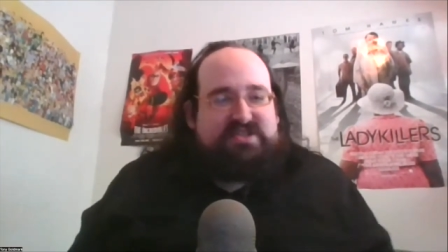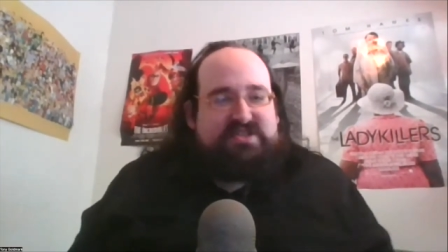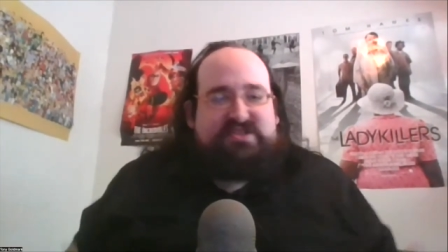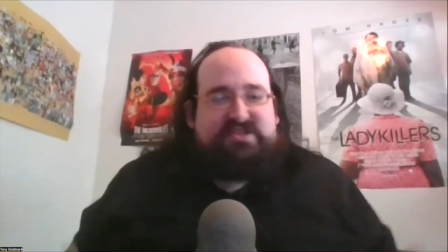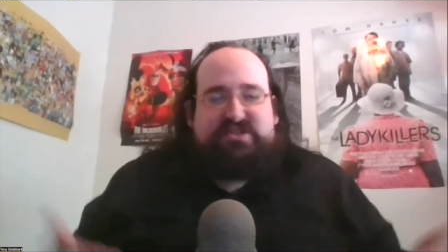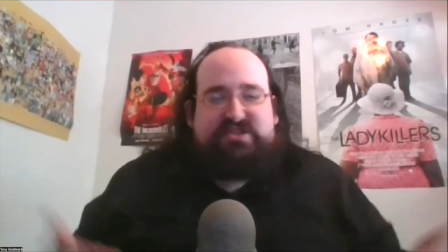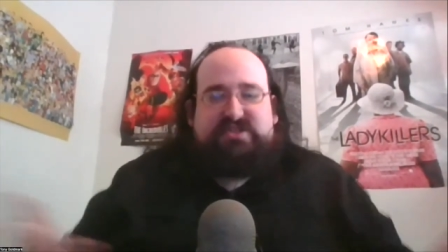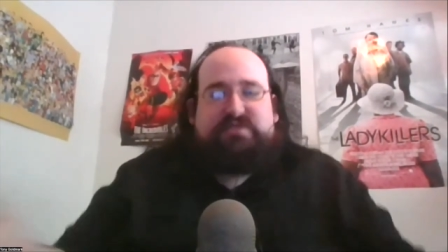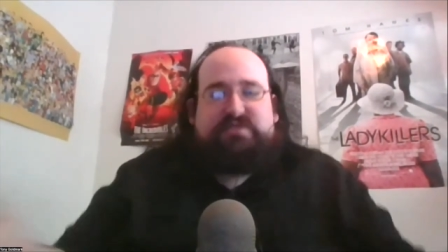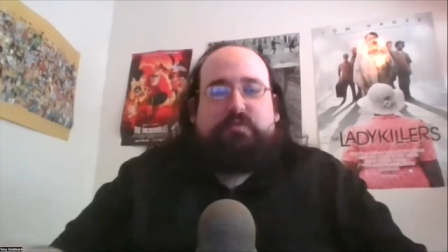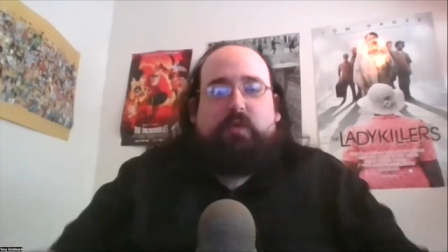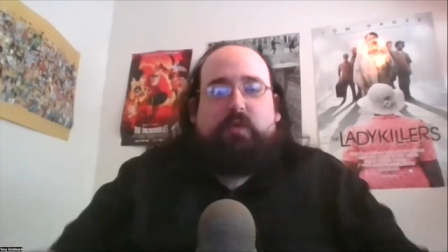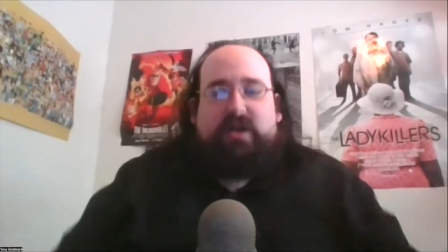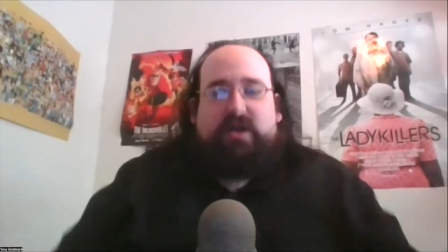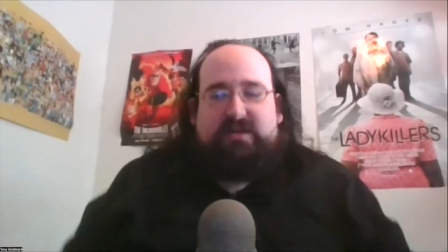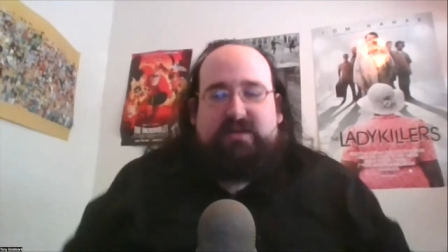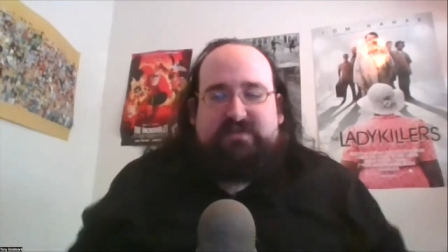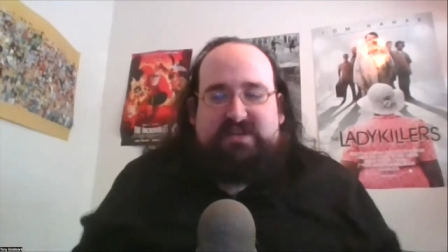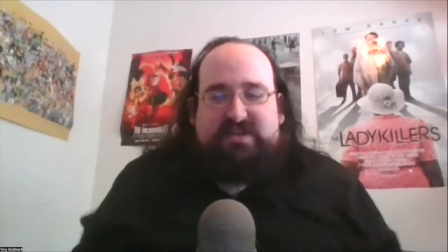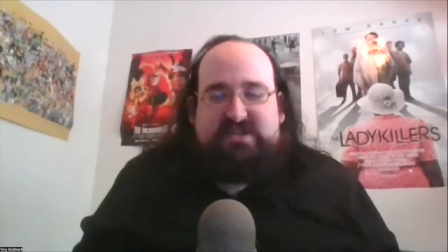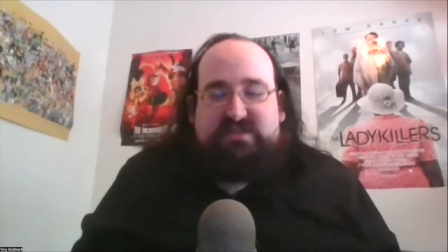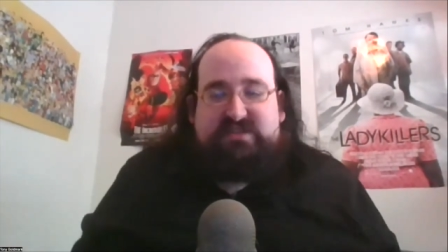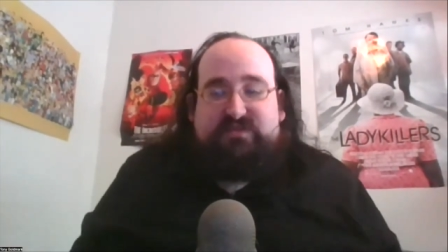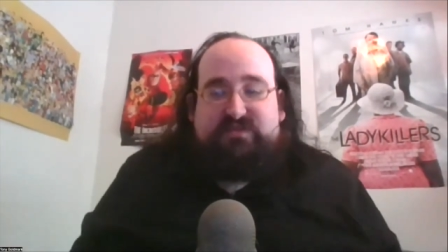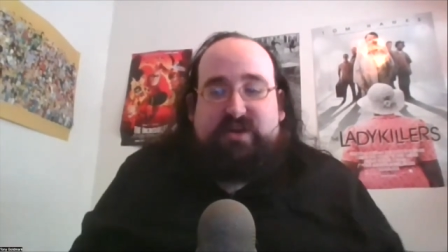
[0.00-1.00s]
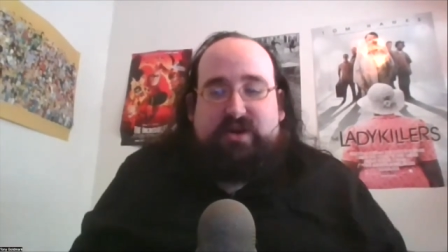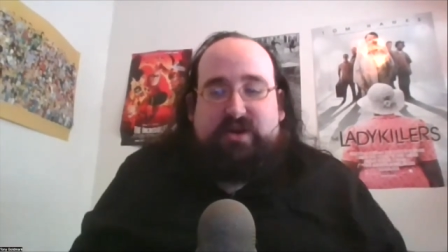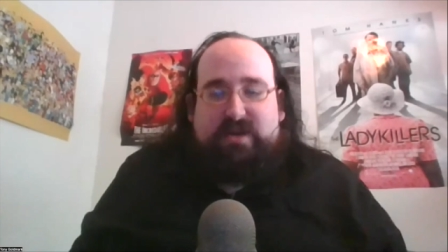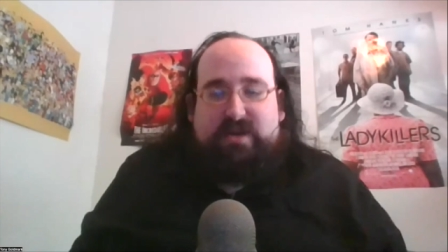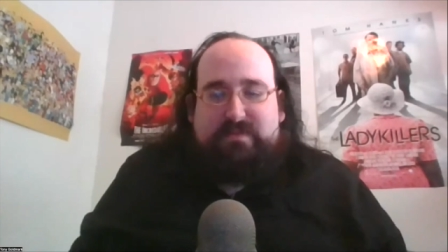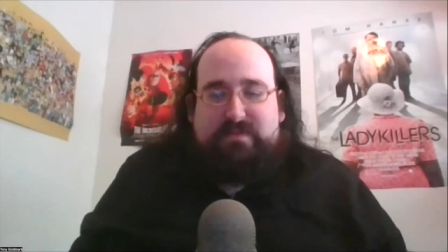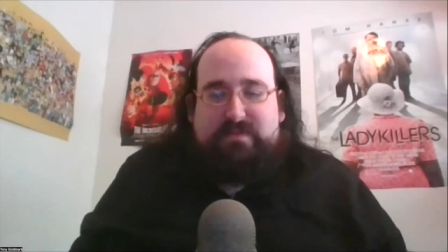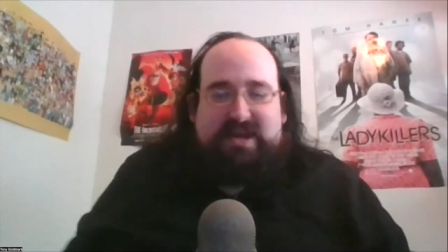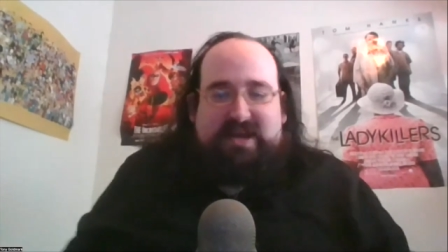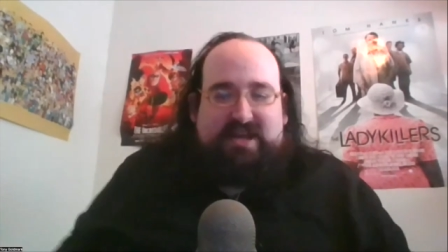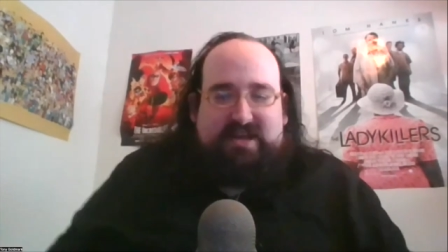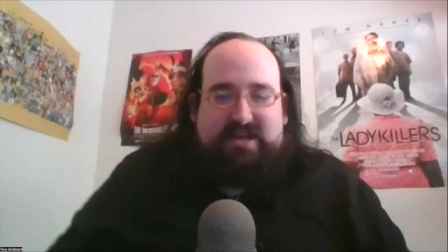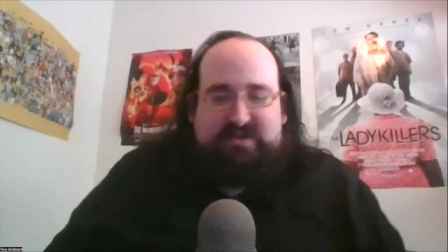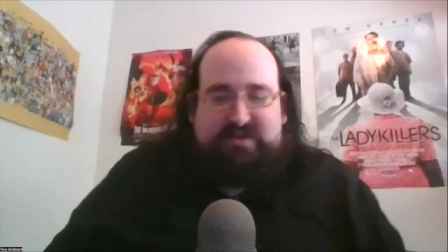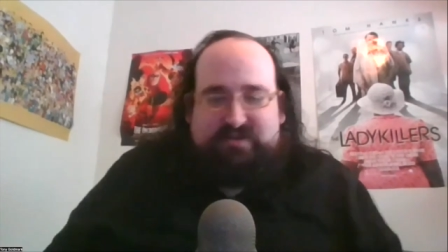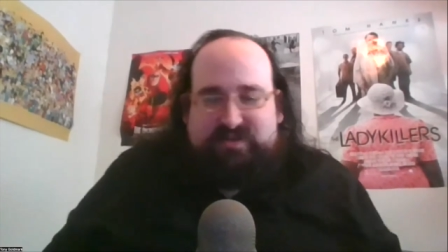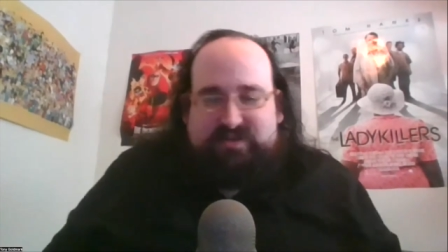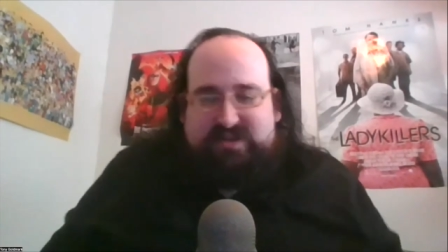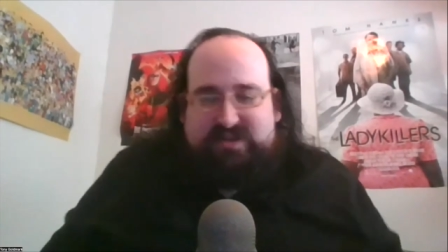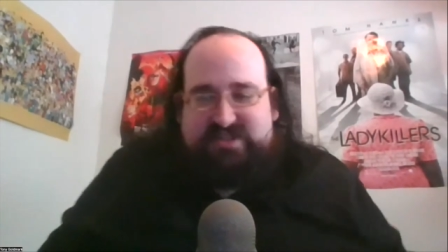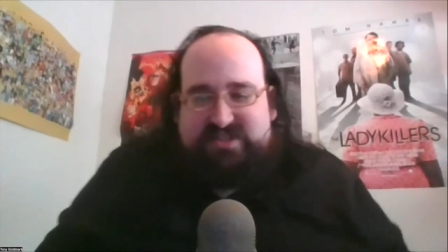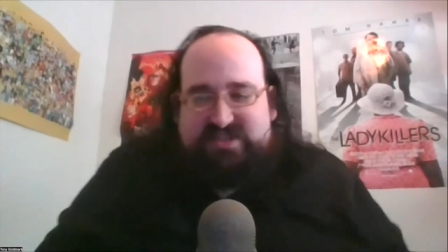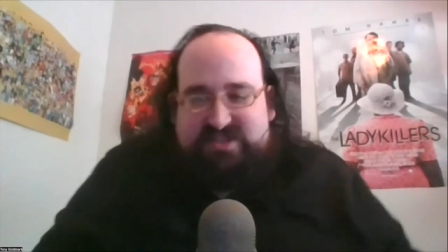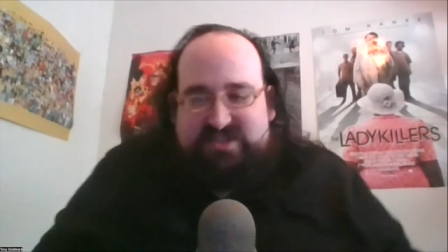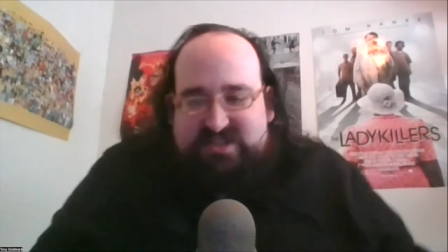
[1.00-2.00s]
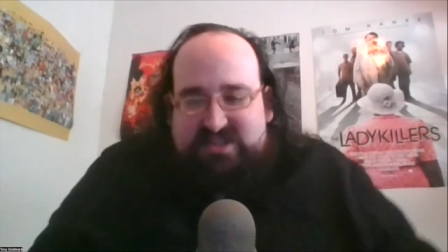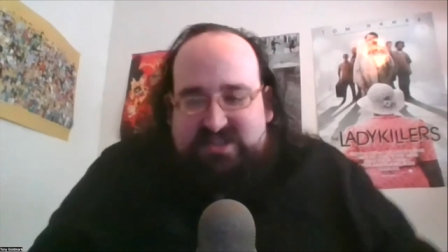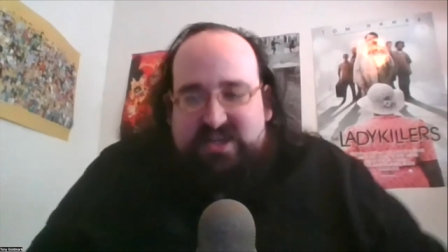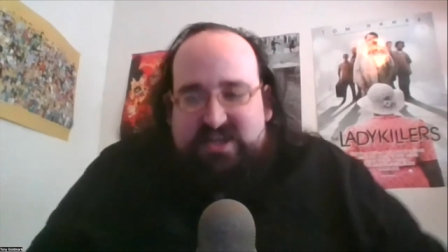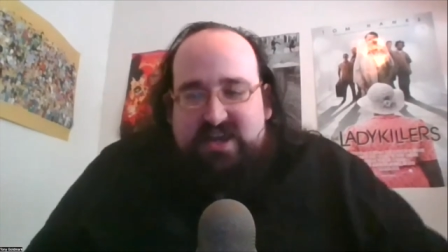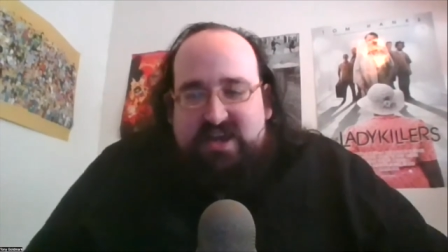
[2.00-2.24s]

is just one of his very many interests.